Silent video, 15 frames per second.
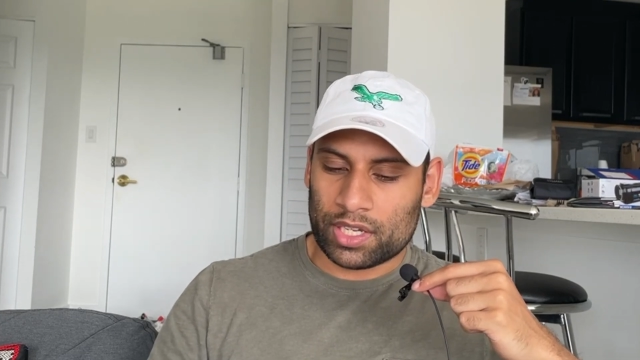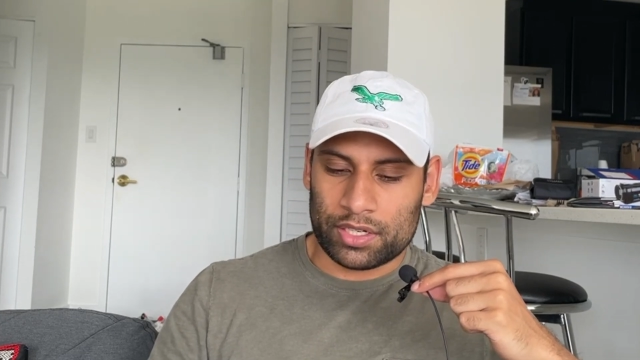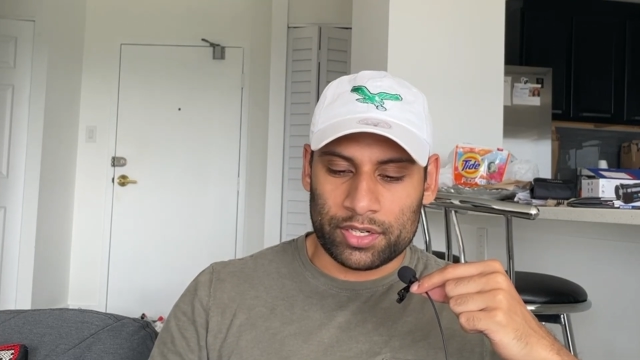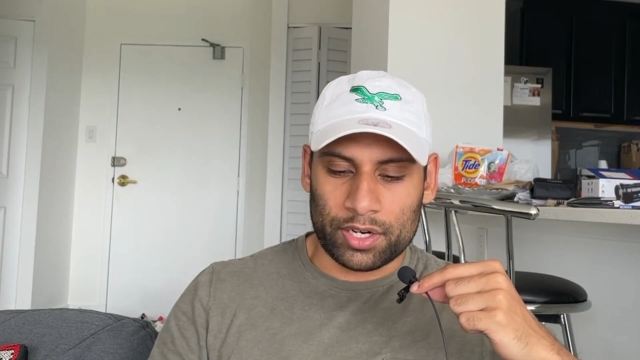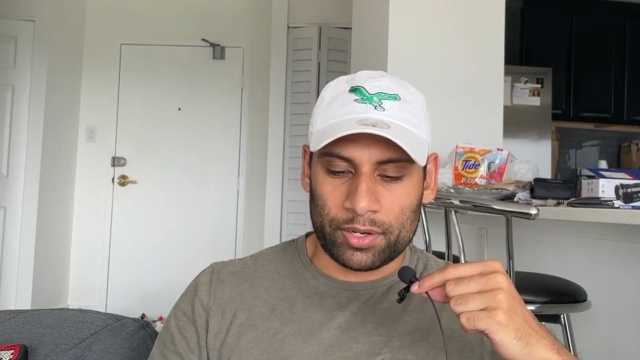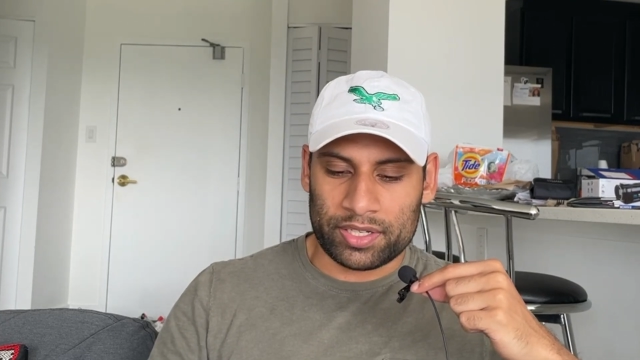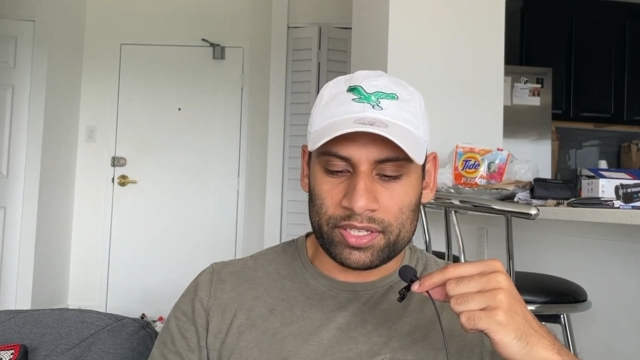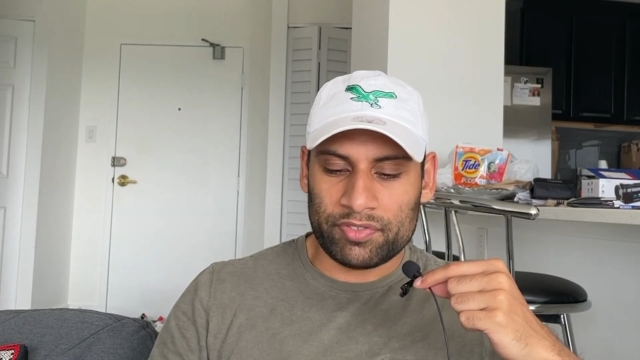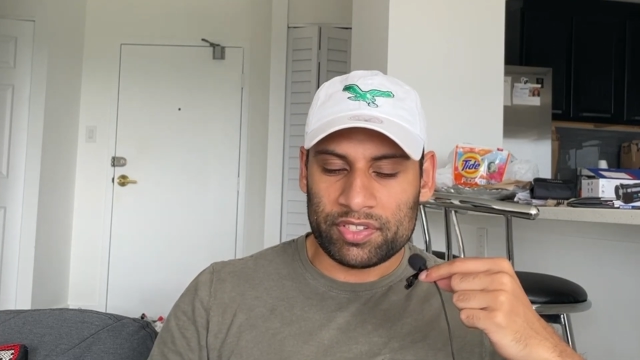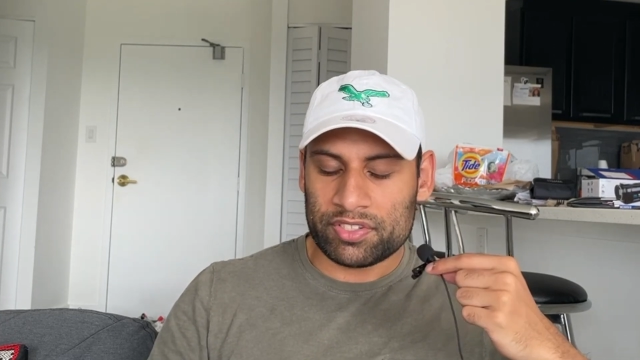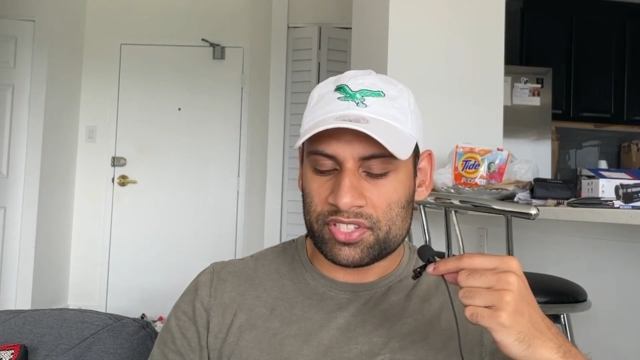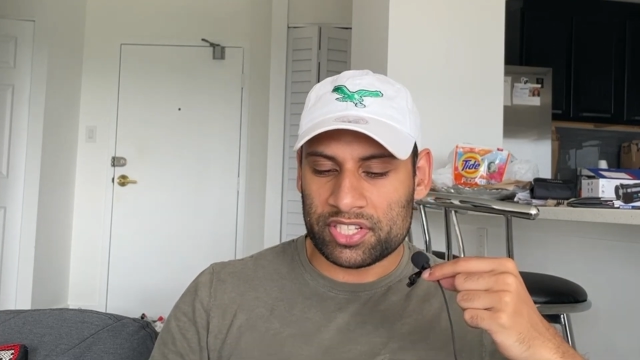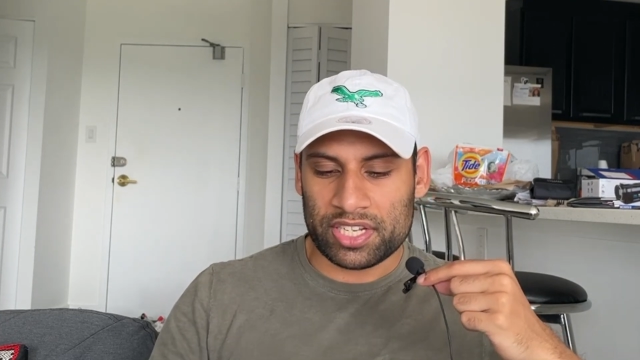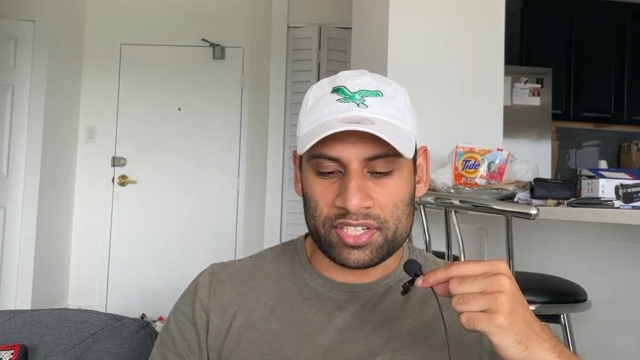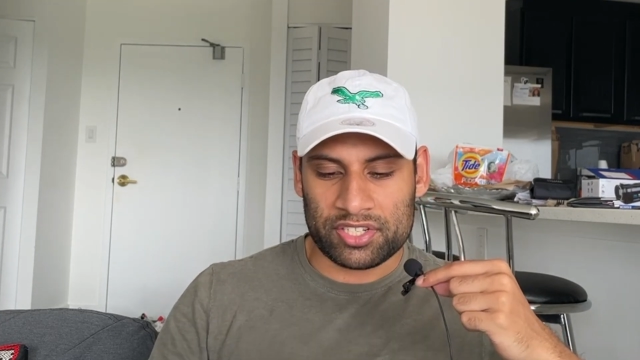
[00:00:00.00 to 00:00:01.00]
you know, he even
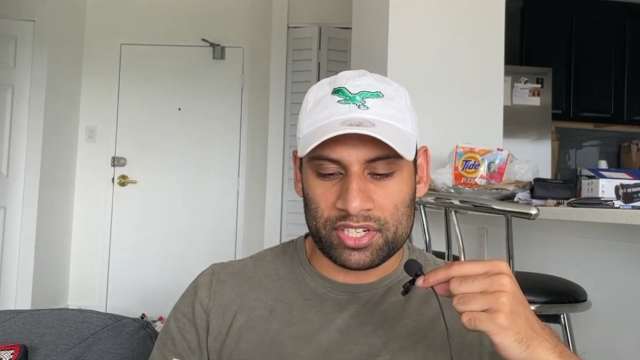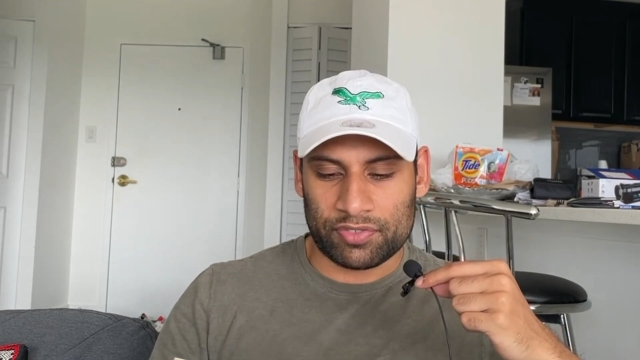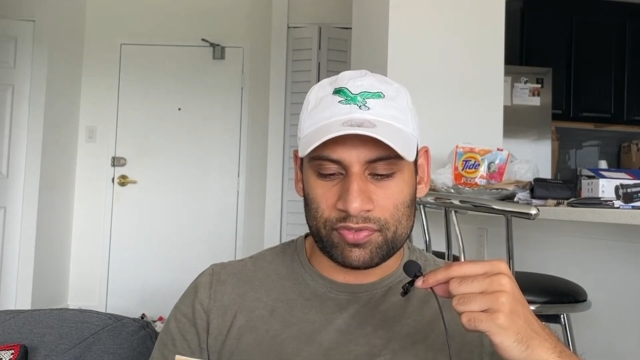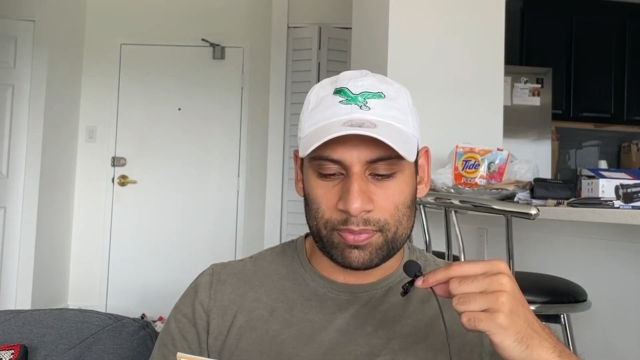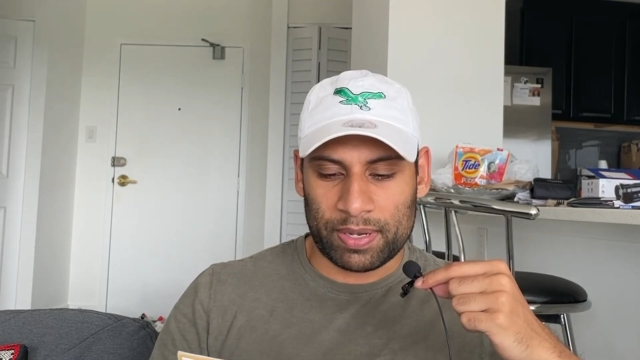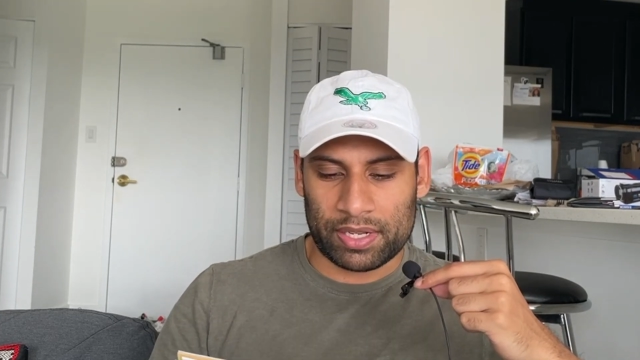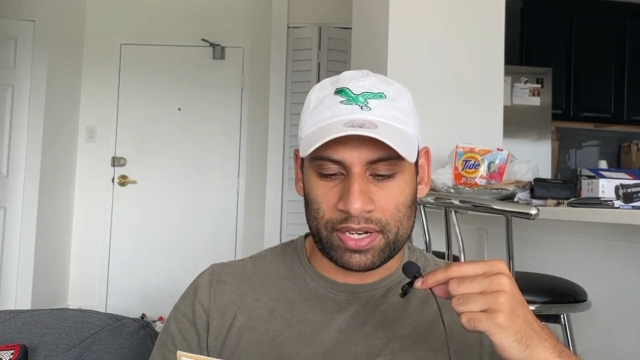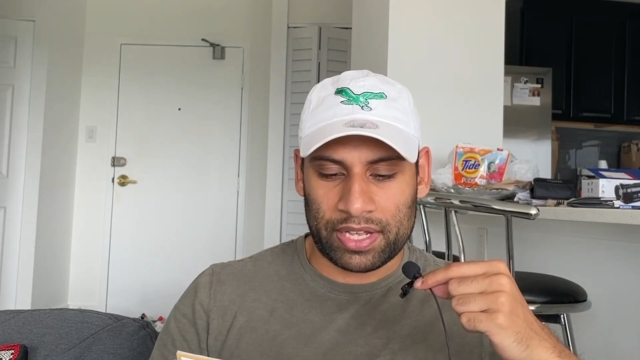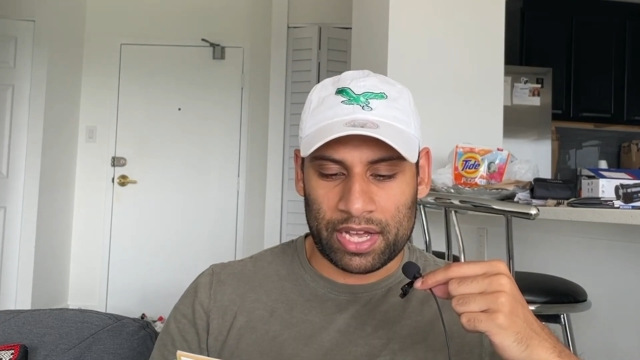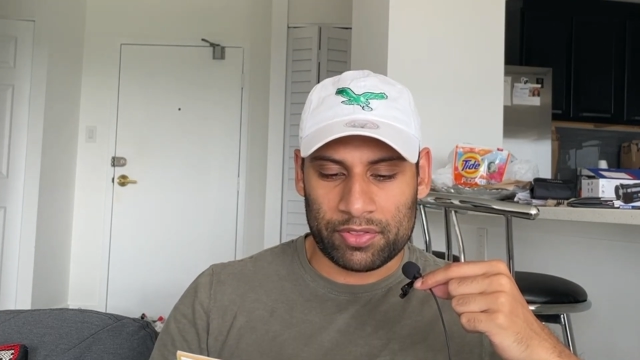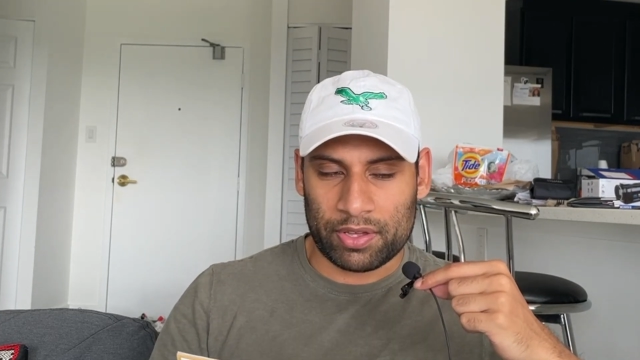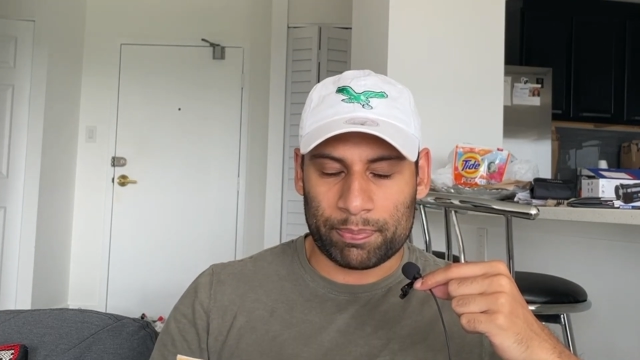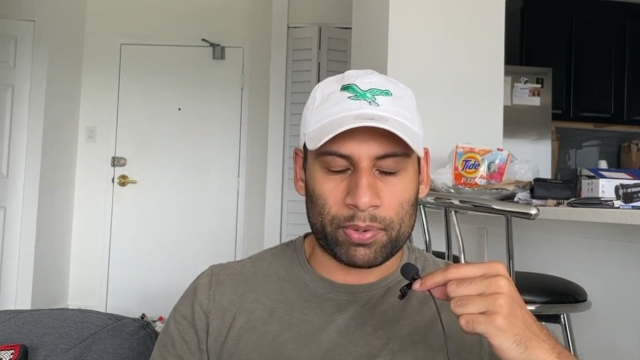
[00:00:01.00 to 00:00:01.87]
said stuff about how the